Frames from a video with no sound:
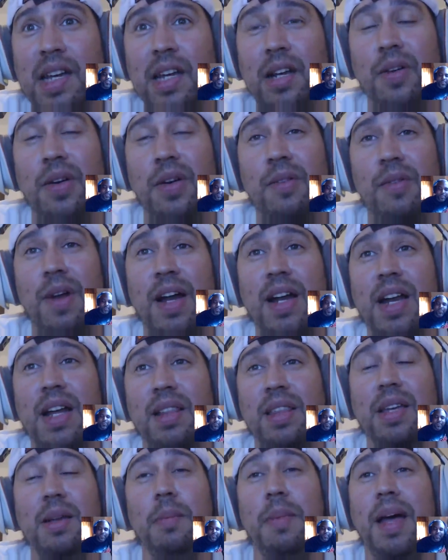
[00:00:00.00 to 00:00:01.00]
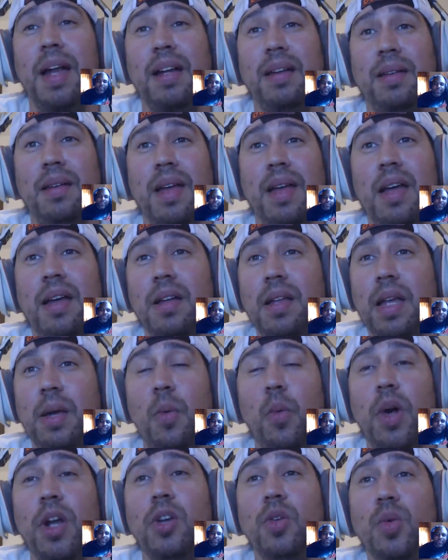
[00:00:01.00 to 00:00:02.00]
And right now, think about it.
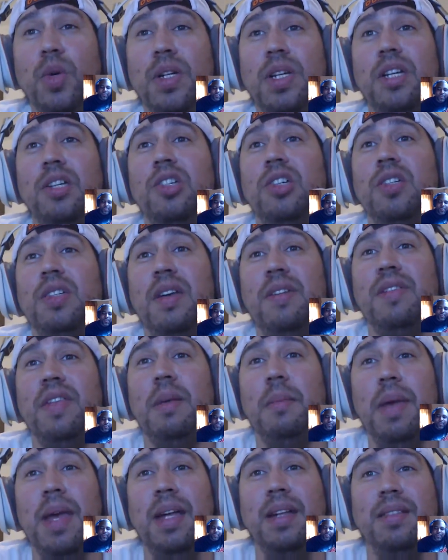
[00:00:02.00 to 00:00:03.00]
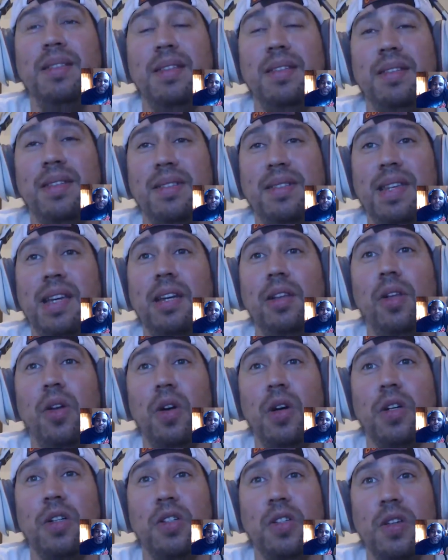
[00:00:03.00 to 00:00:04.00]
Like, what new additions have they made since this thing
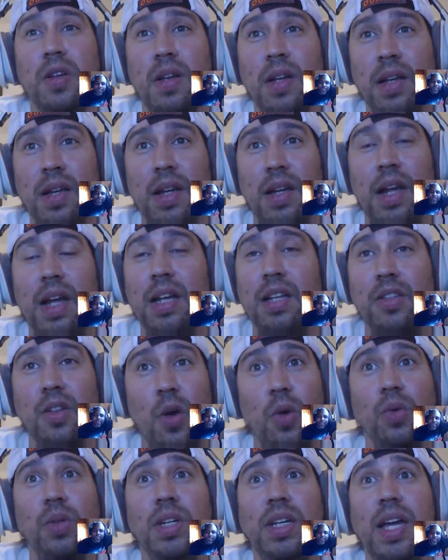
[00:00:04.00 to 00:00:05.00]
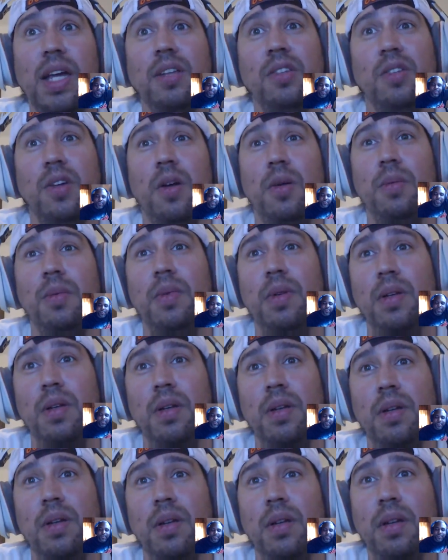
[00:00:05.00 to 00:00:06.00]
launched? And it's only Enzo.
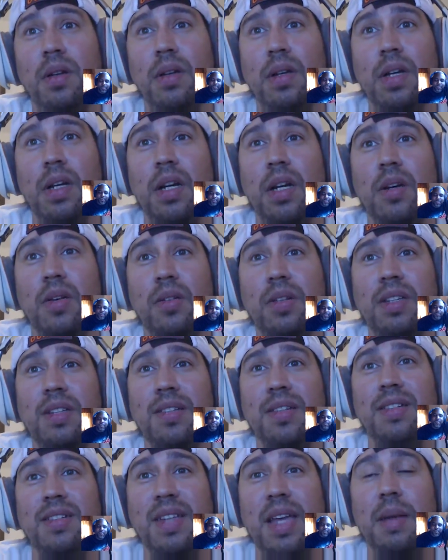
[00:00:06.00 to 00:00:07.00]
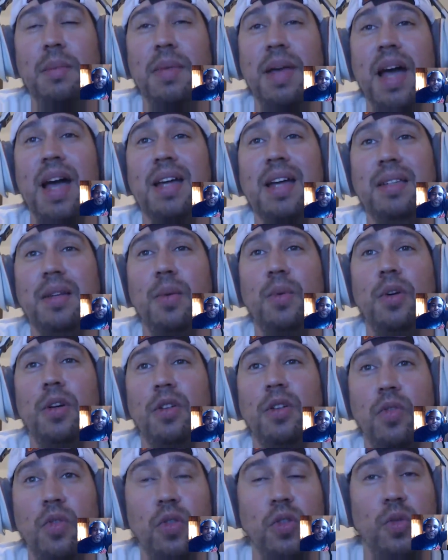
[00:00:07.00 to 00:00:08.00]
These are the same guys that were in
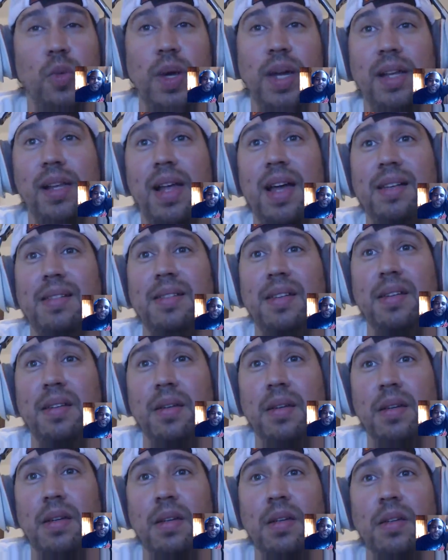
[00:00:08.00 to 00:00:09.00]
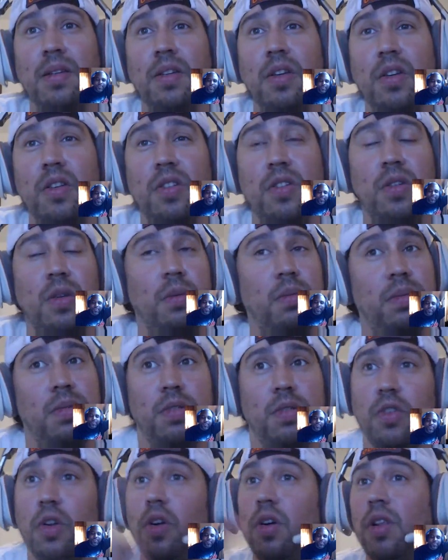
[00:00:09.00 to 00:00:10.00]
the Cruiserweight Classic. Just
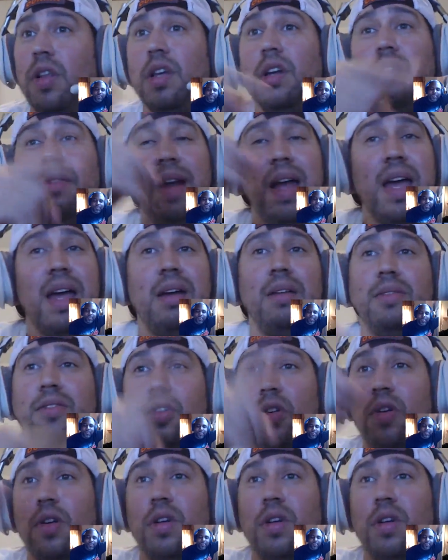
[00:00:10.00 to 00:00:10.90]
circling around,